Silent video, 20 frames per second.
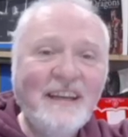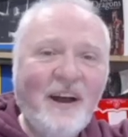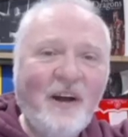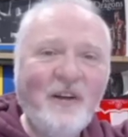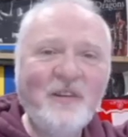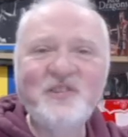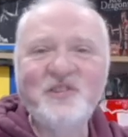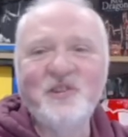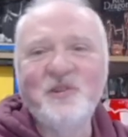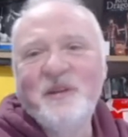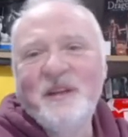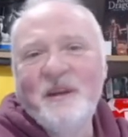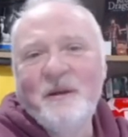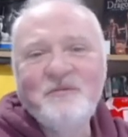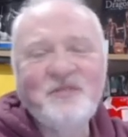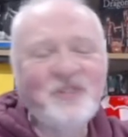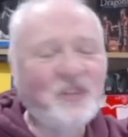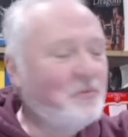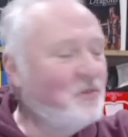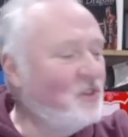Also, you
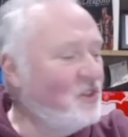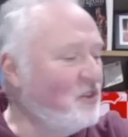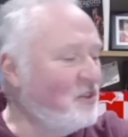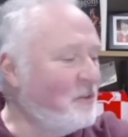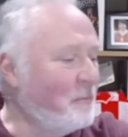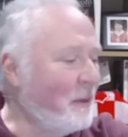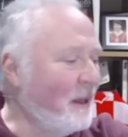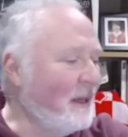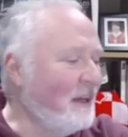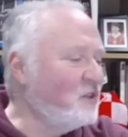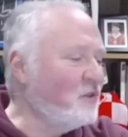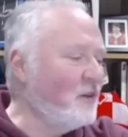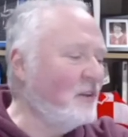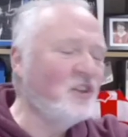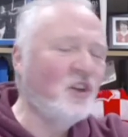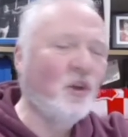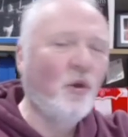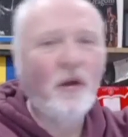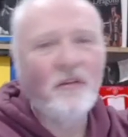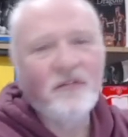know, substituted players had
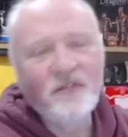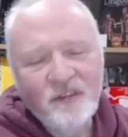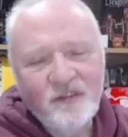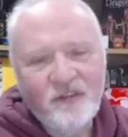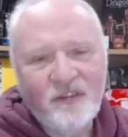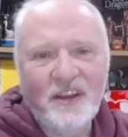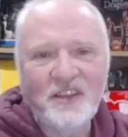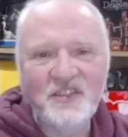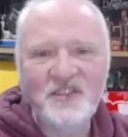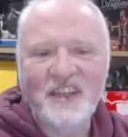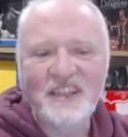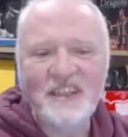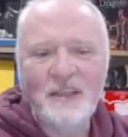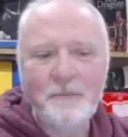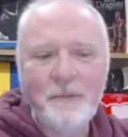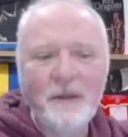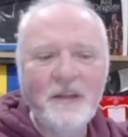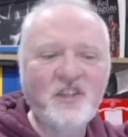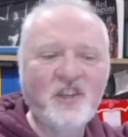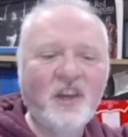to go off on the far side of
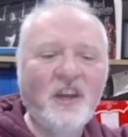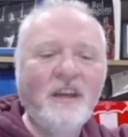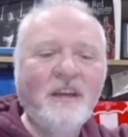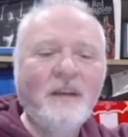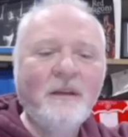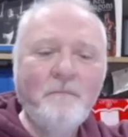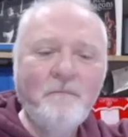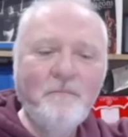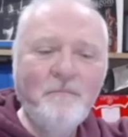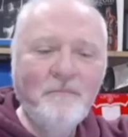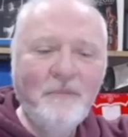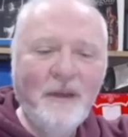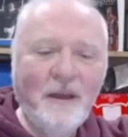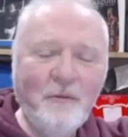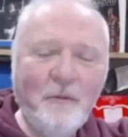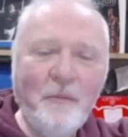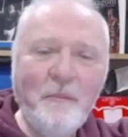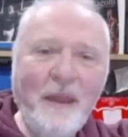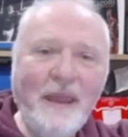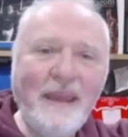the pitch,
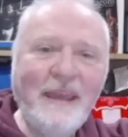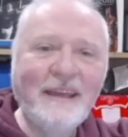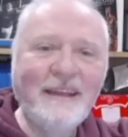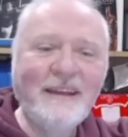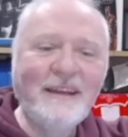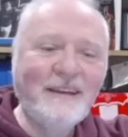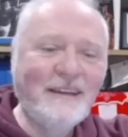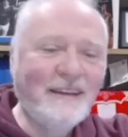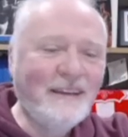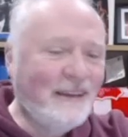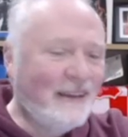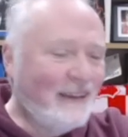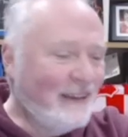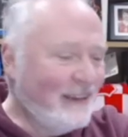making a